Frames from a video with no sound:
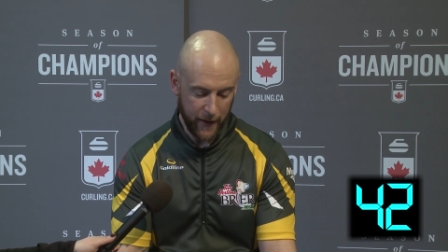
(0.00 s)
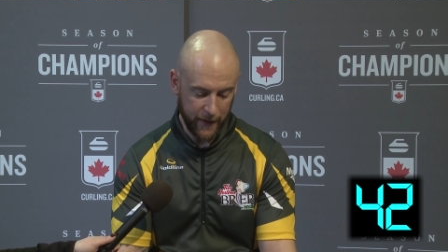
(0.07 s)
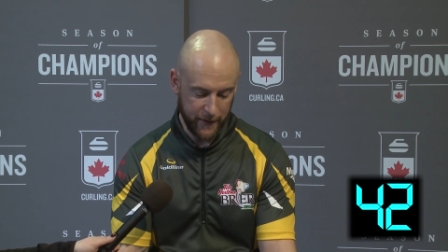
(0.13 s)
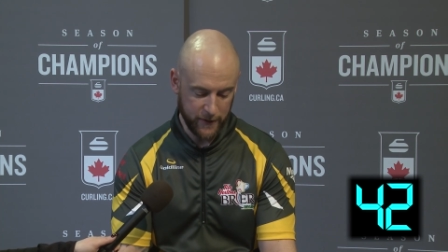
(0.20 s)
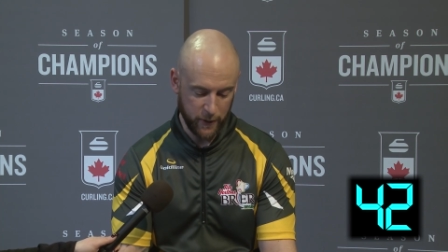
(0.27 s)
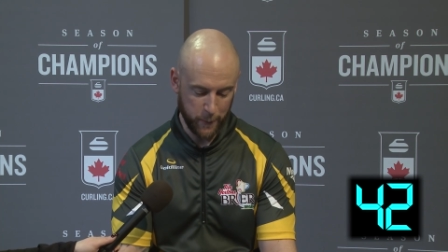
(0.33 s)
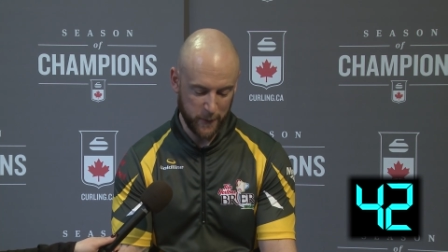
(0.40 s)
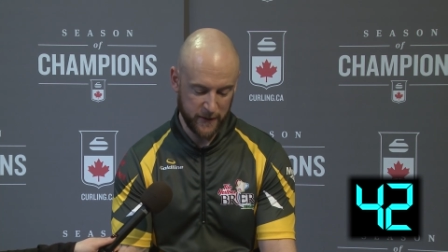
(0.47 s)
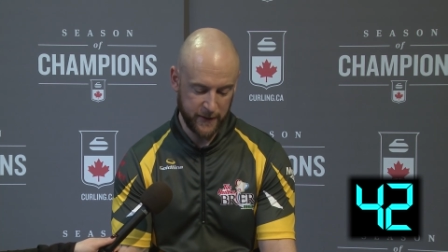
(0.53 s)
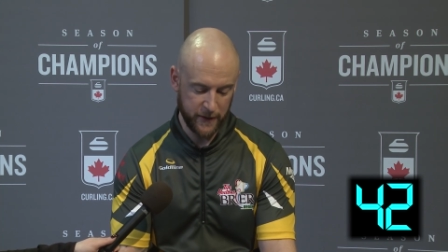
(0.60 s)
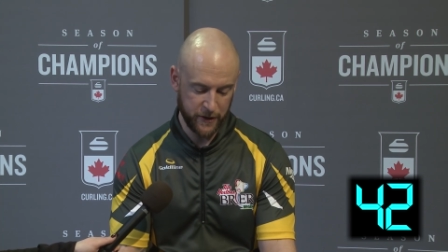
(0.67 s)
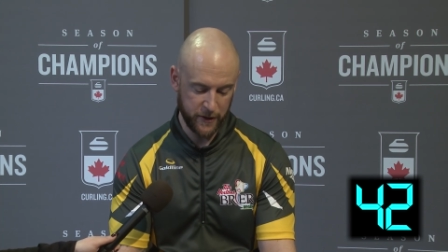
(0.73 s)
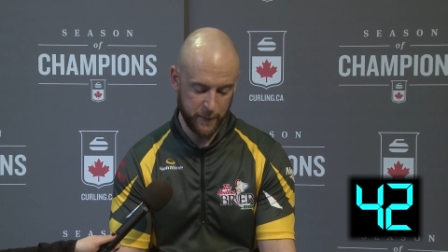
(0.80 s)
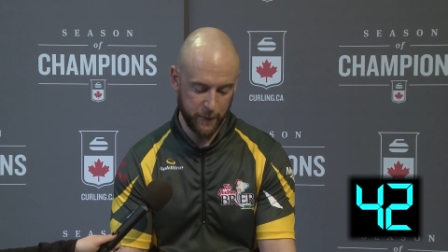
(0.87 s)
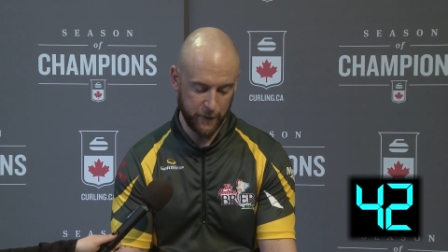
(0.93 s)
Any
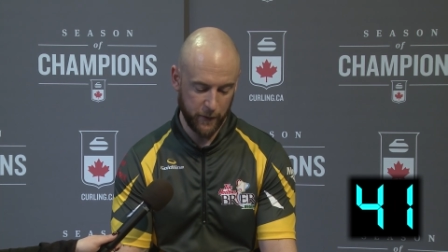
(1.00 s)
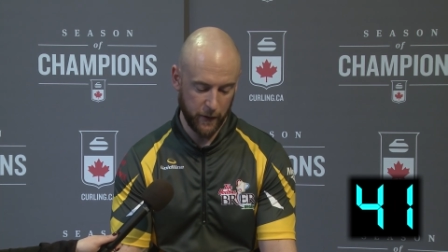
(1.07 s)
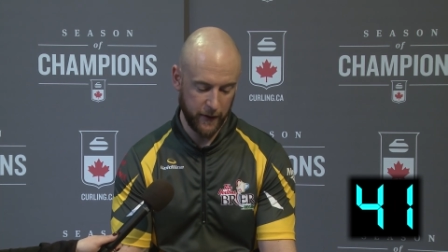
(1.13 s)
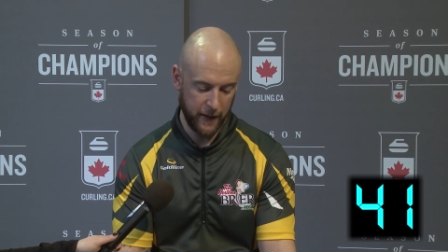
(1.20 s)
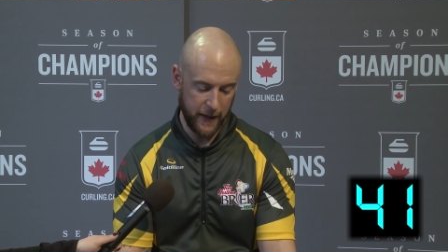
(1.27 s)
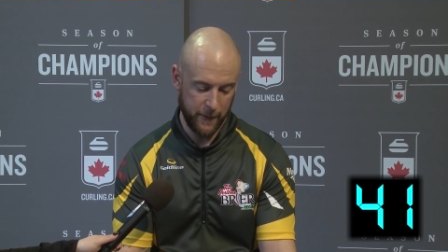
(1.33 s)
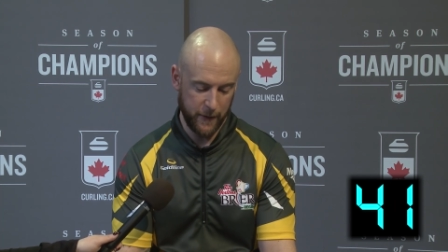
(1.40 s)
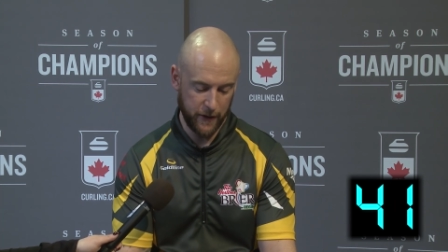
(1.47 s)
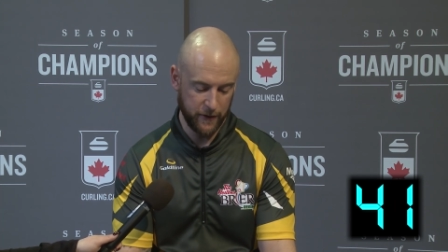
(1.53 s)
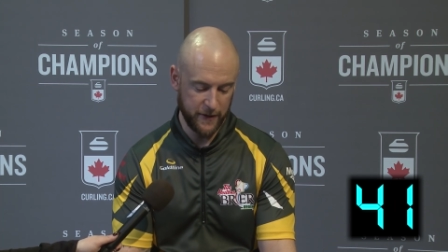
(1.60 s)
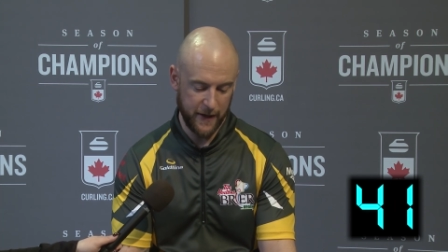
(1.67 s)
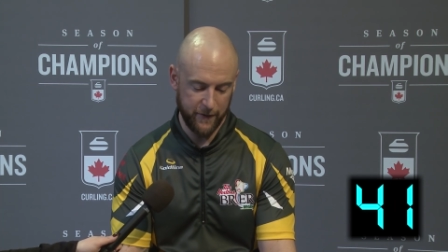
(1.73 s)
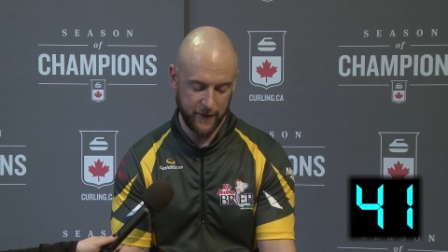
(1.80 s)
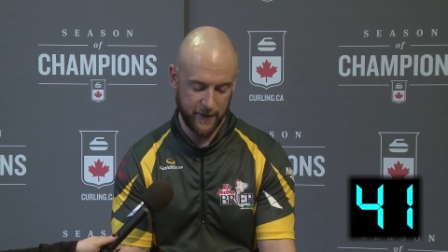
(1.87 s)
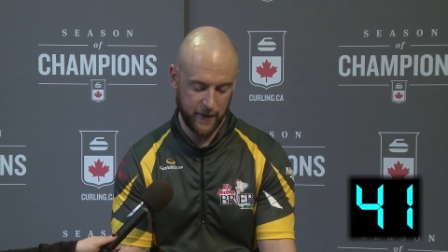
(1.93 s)
superstitions before the game? I
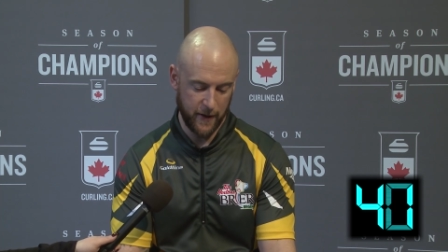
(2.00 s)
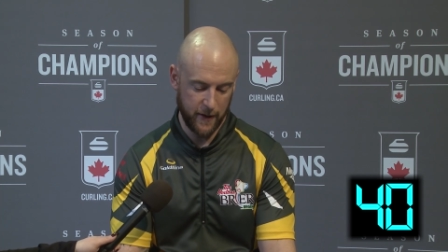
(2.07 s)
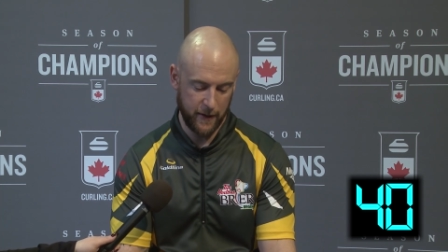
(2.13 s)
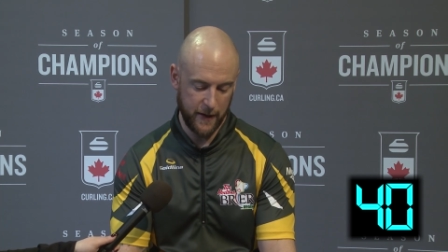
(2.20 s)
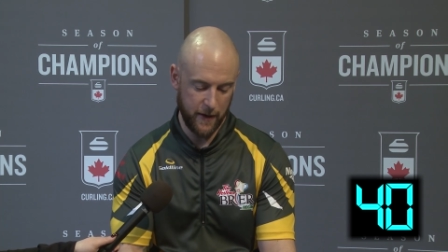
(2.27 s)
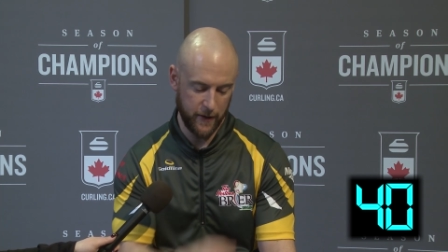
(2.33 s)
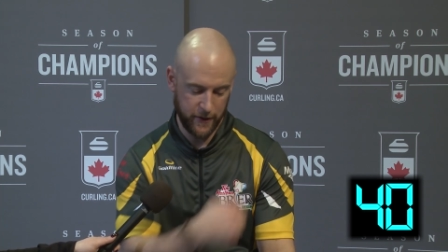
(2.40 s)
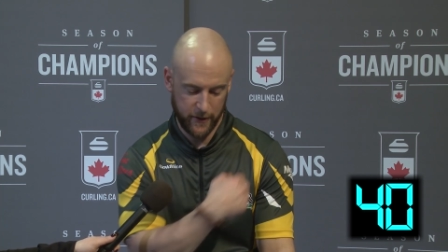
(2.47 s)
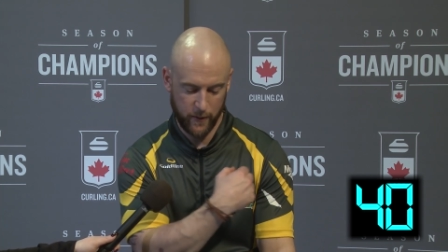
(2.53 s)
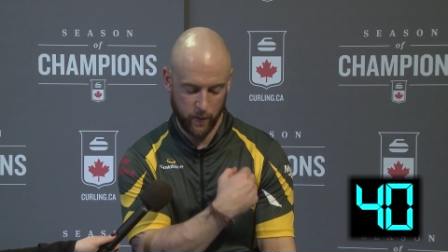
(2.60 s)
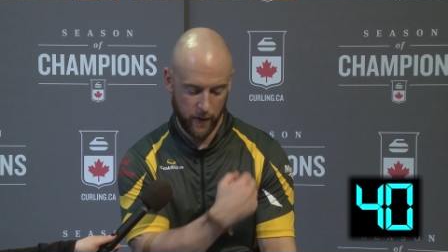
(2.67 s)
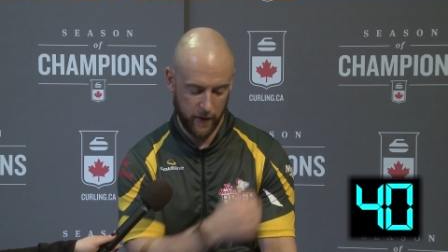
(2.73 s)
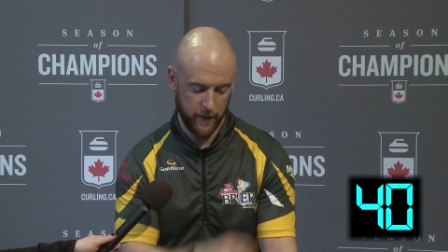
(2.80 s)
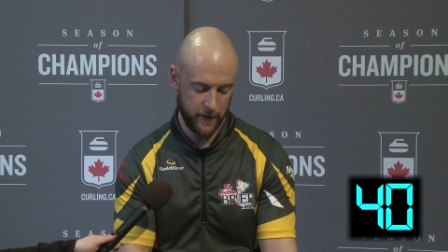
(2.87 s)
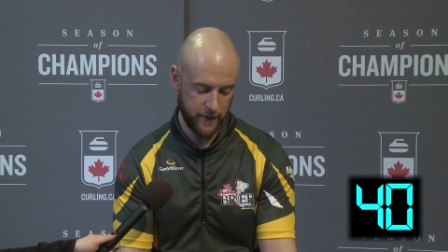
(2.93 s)
used to have a ton, now I just
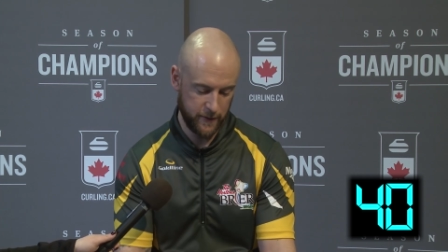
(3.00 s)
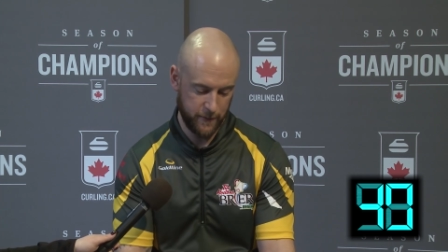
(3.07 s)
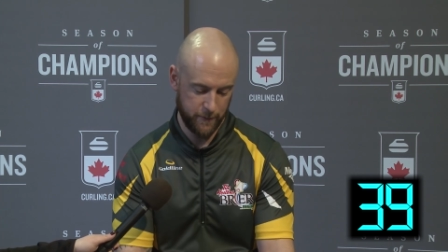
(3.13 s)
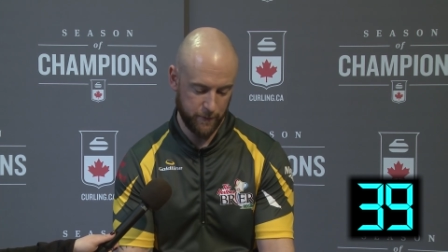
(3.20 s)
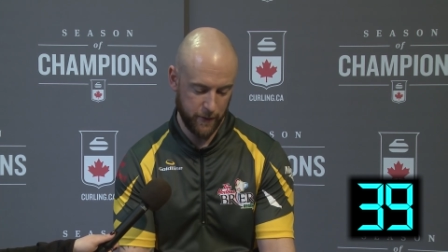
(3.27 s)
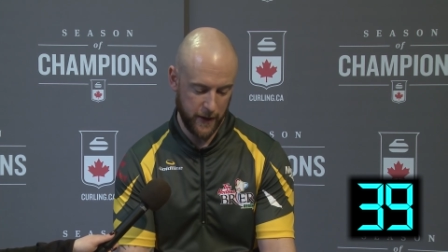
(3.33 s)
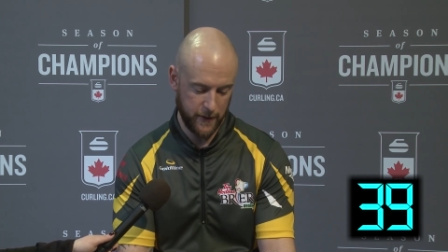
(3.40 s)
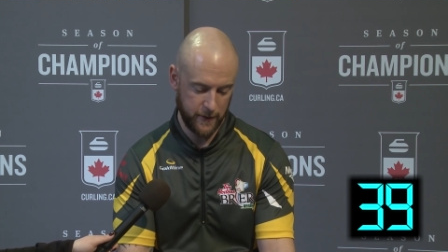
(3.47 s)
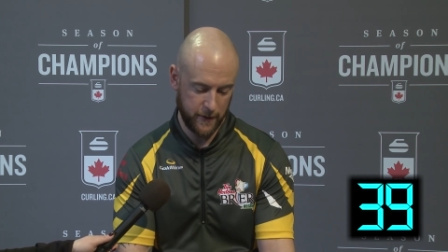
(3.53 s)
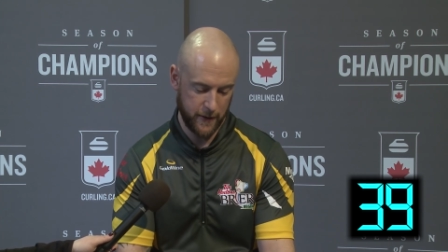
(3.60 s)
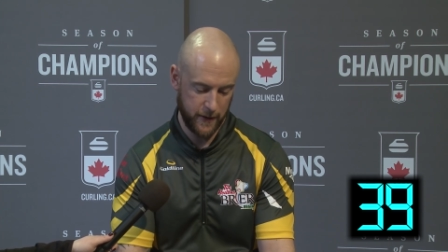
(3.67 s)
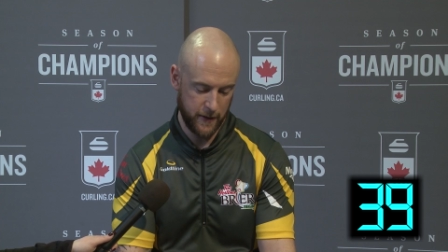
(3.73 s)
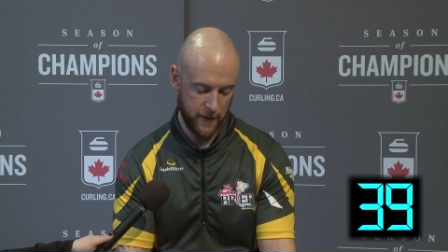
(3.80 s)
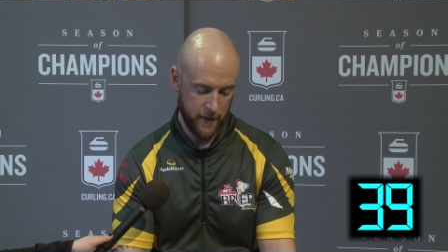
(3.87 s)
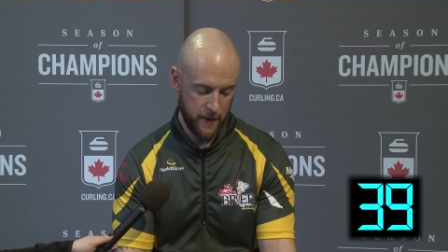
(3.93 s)
wear this
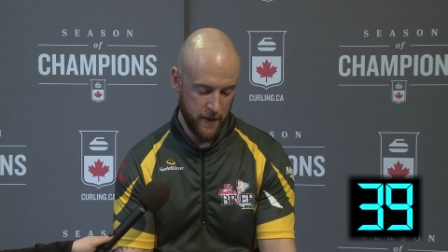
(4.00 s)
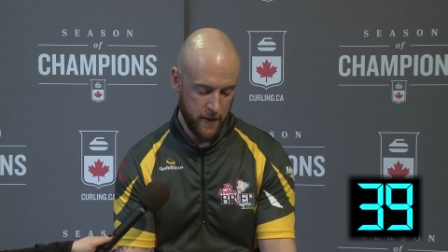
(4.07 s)
bracelet.